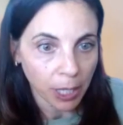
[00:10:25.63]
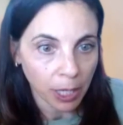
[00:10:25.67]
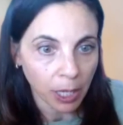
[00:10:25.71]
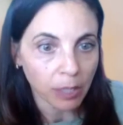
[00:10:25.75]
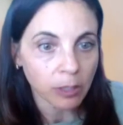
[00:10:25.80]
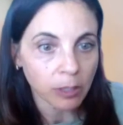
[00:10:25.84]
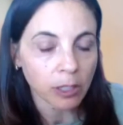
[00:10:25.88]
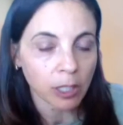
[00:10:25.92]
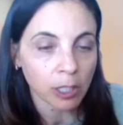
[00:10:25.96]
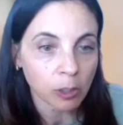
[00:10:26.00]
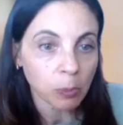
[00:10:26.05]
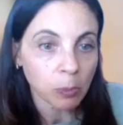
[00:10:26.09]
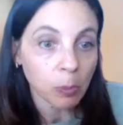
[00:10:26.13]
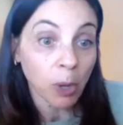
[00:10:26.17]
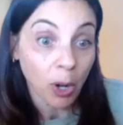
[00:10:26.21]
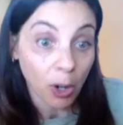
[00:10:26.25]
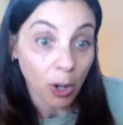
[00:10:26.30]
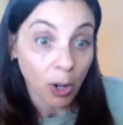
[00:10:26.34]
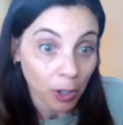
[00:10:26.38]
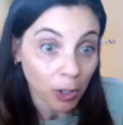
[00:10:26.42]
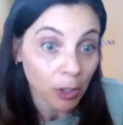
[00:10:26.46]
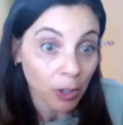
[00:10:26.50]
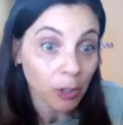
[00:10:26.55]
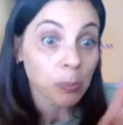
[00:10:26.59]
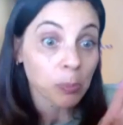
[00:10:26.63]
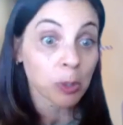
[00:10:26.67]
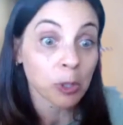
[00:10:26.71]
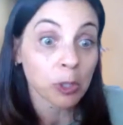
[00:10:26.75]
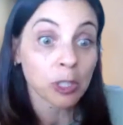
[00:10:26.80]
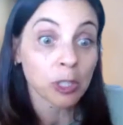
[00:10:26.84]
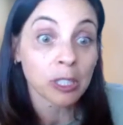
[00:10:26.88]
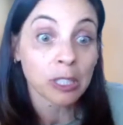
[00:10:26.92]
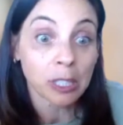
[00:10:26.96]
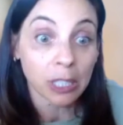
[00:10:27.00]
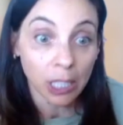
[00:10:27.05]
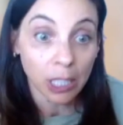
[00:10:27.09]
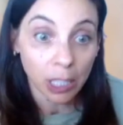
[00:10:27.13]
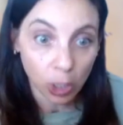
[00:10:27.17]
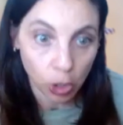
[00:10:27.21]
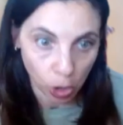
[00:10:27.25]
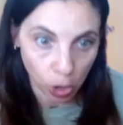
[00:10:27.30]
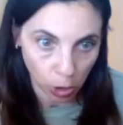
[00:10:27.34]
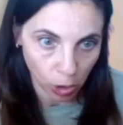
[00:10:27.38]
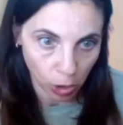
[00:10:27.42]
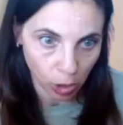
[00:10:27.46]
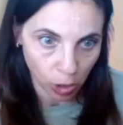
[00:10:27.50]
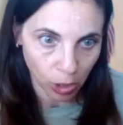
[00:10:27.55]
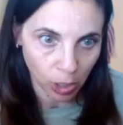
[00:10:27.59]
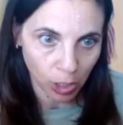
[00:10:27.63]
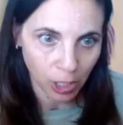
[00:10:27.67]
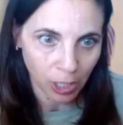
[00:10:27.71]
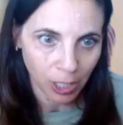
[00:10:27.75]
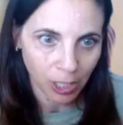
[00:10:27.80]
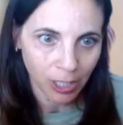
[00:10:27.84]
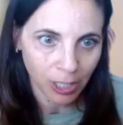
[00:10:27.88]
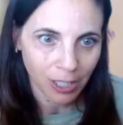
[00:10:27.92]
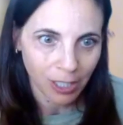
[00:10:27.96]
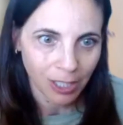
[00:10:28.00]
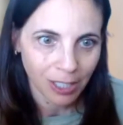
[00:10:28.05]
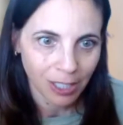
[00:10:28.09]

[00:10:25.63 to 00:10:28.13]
because it's part of the procedure